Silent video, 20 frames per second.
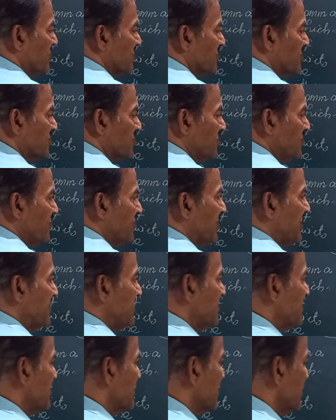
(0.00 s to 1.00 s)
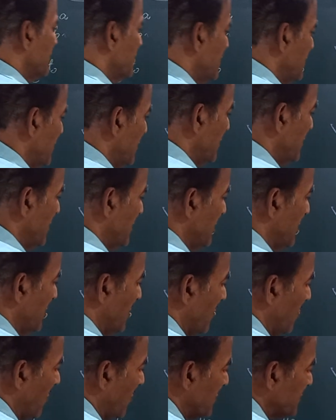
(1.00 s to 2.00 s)
So friends,
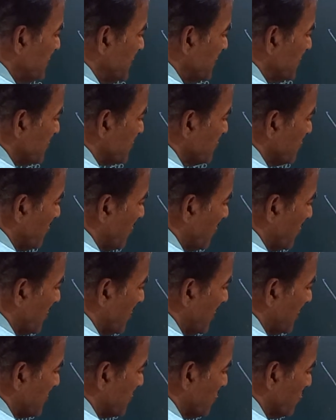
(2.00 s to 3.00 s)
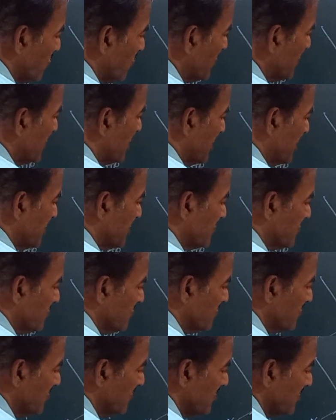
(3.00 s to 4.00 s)
on this you have got 1 and
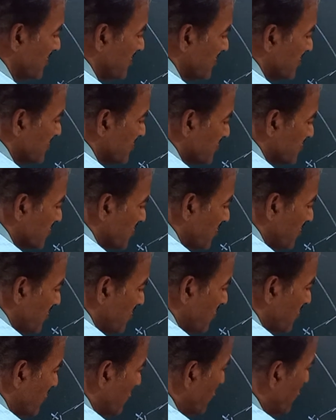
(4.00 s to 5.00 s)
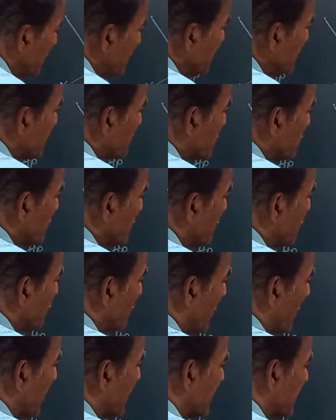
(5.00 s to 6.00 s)
2. So 1 is to be
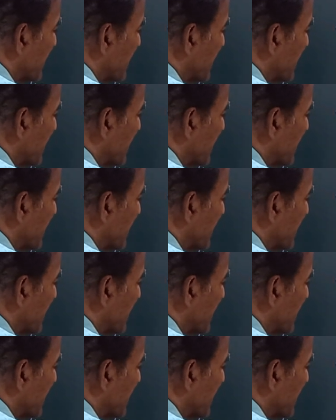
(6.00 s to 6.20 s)
marked